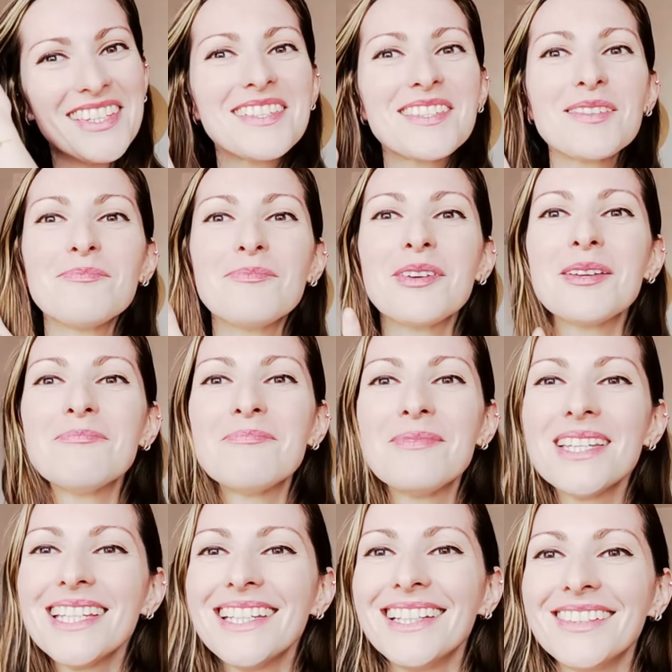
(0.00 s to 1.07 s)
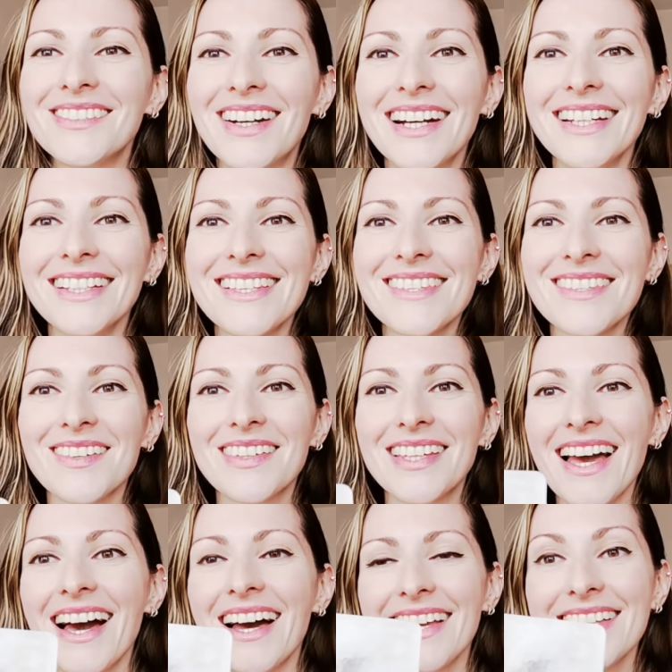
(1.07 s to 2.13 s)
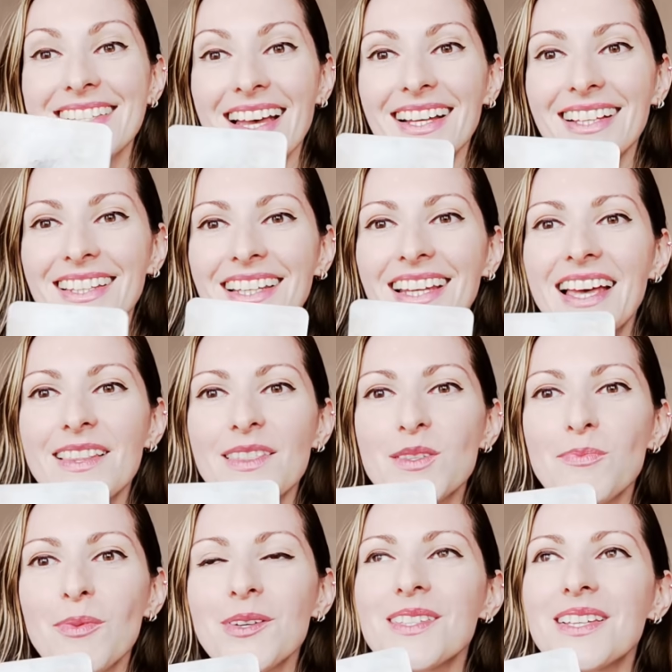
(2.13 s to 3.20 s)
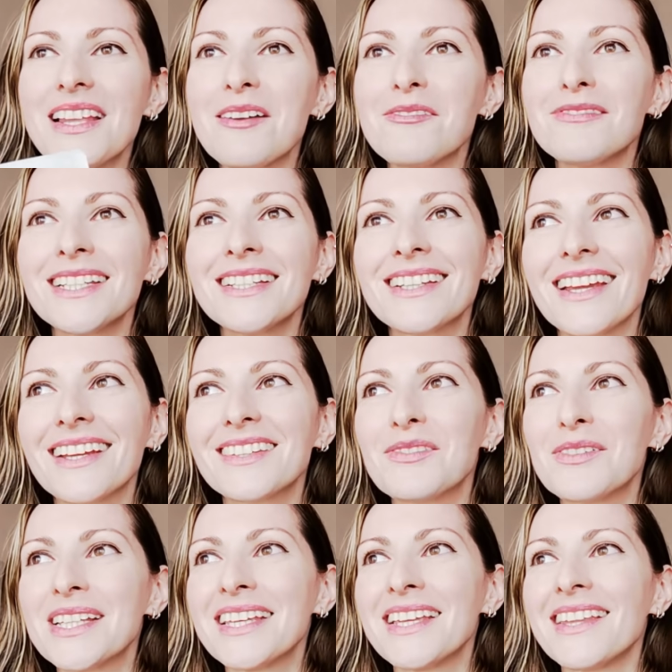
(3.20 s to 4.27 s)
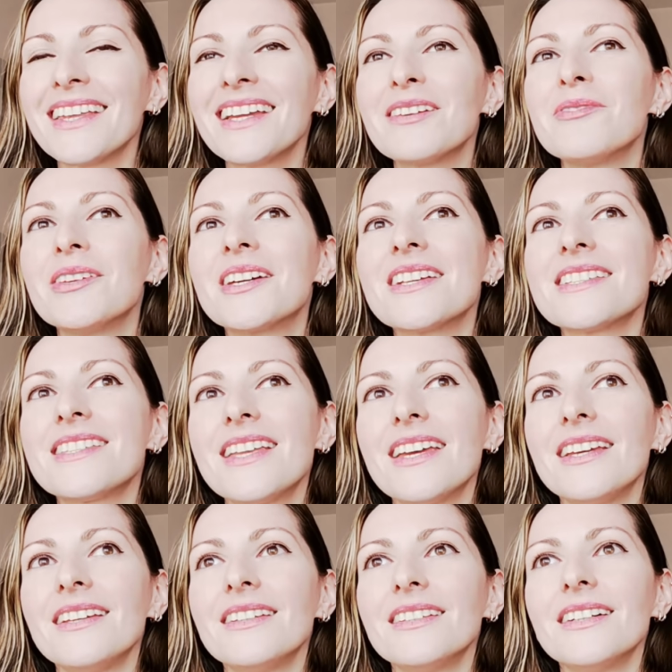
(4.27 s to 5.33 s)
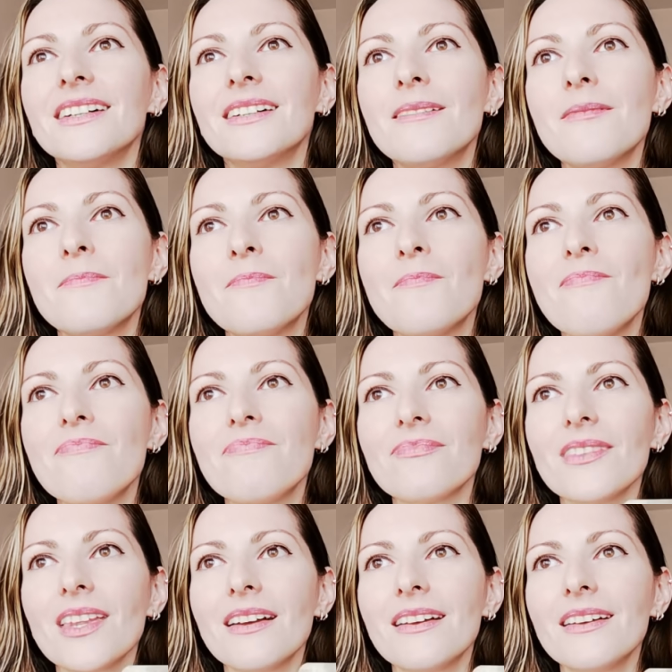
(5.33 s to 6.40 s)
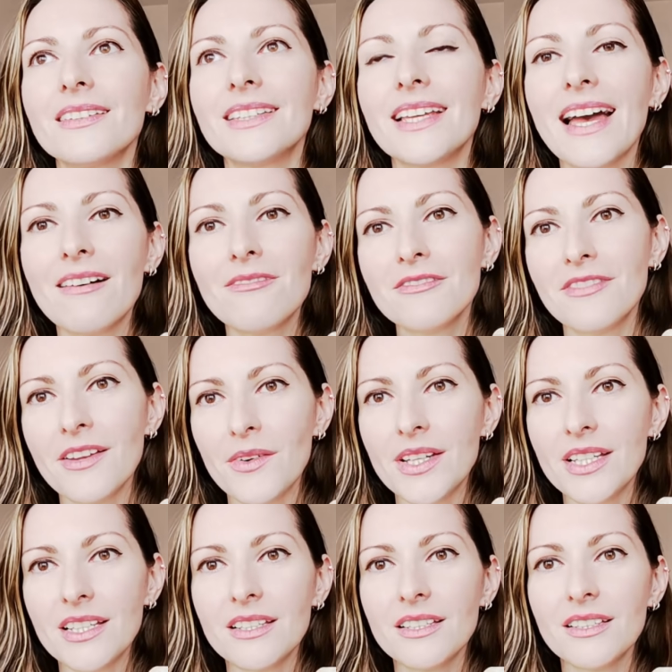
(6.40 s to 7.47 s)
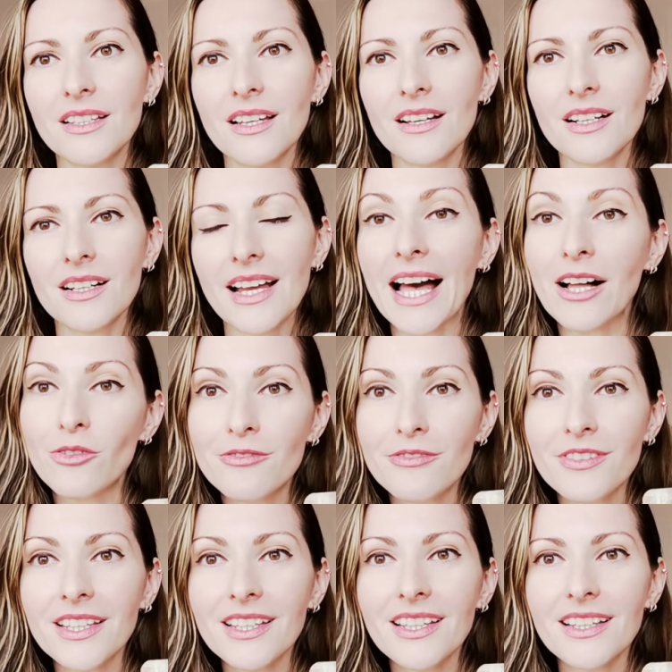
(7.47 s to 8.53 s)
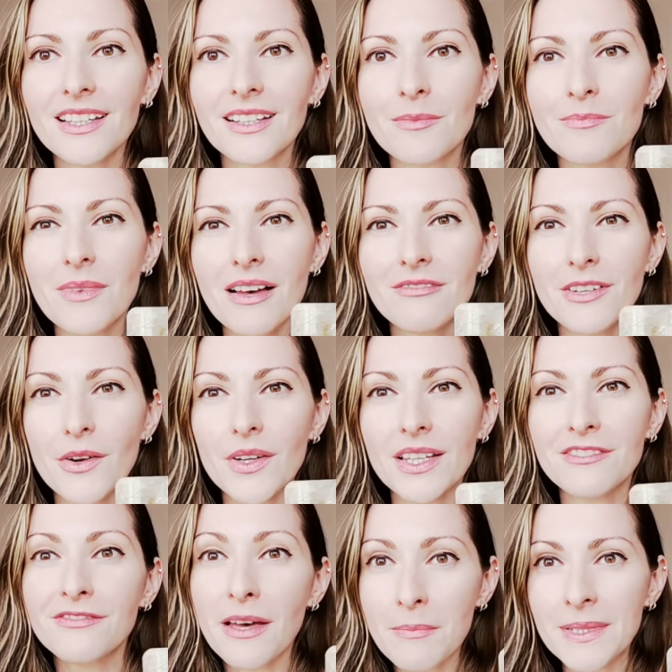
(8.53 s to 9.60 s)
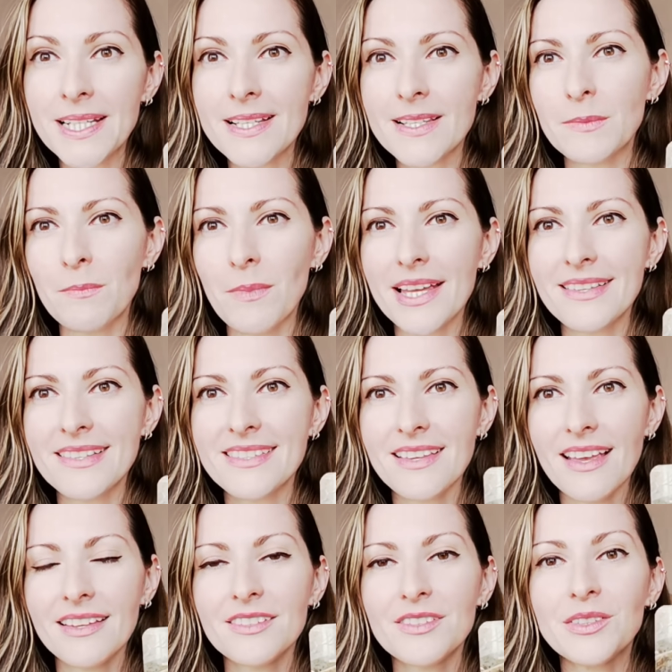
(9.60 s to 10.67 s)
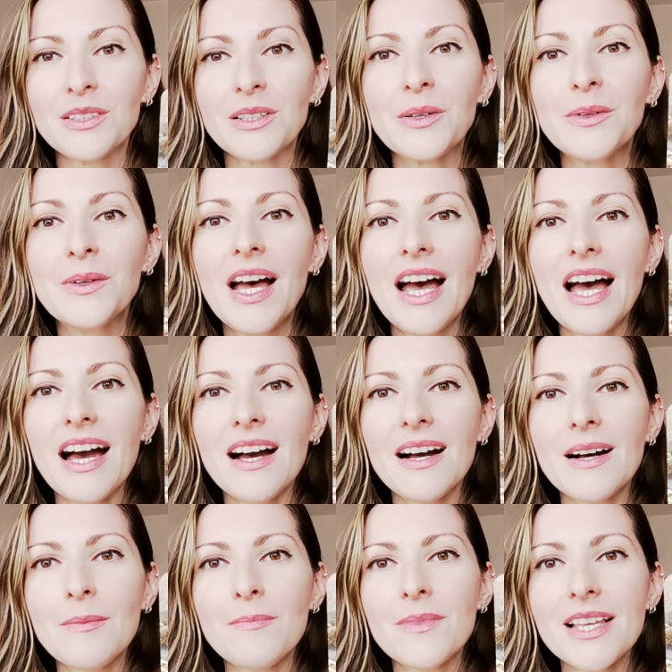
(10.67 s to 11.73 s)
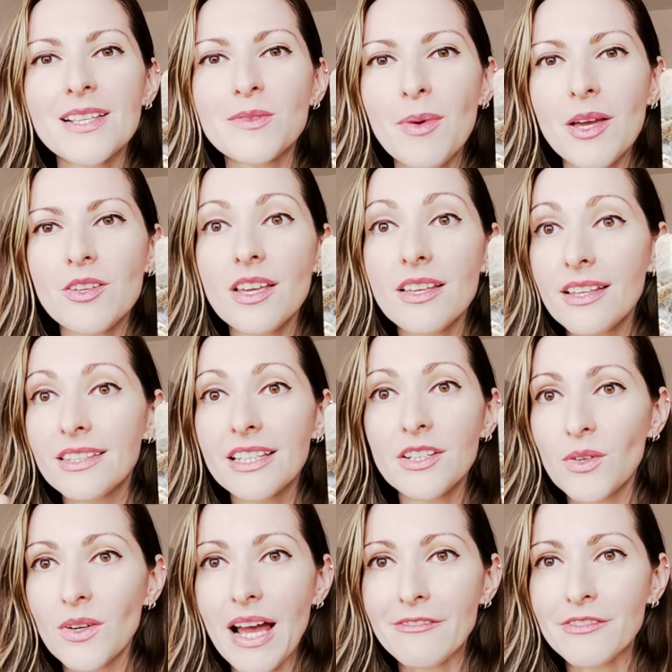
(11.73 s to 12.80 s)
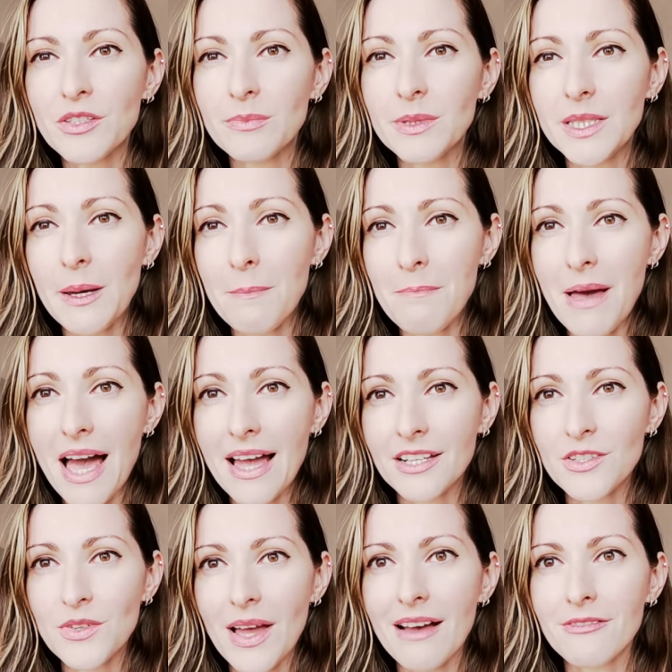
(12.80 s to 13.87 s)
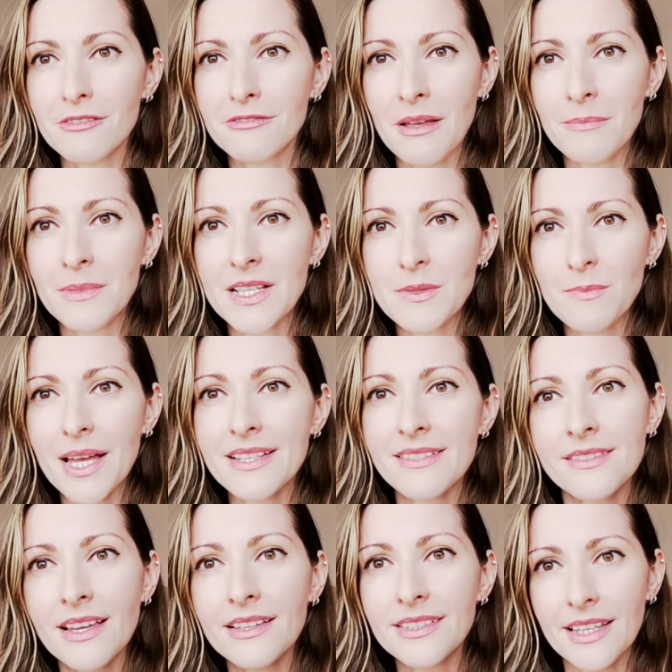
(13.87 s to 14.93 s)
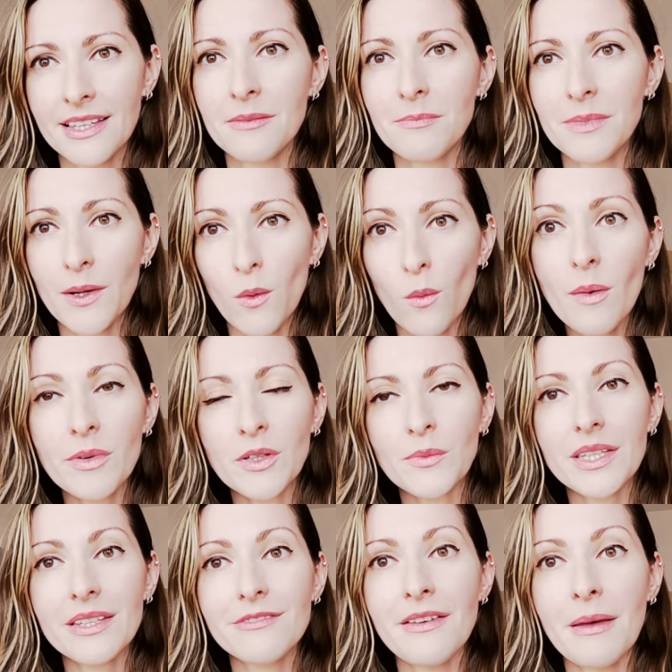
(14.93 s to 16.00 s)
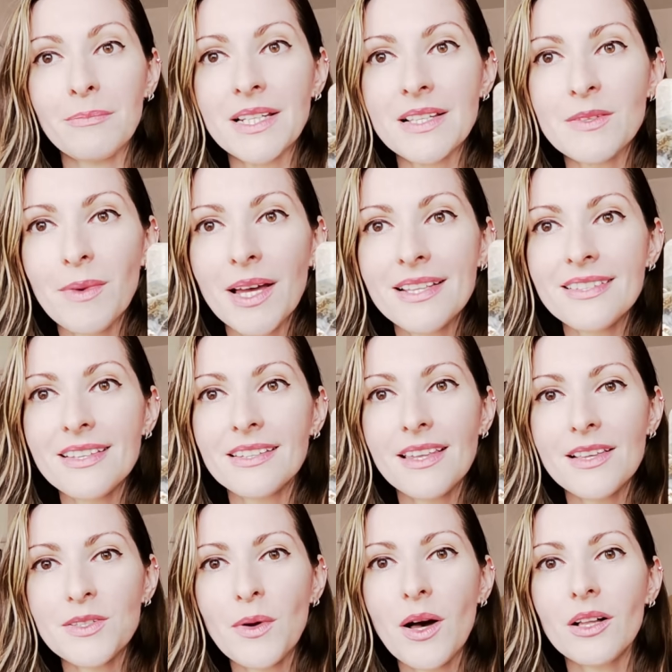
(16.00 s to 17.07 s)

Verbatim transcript: the supreme being right so yeah exactly this person i really like the way they think because they um they have a very uh, healthy, um, a very feminist mindset, you know, um, and they don't have to be a man to have a feminist mindset. They can be a woman with a feminist mindset as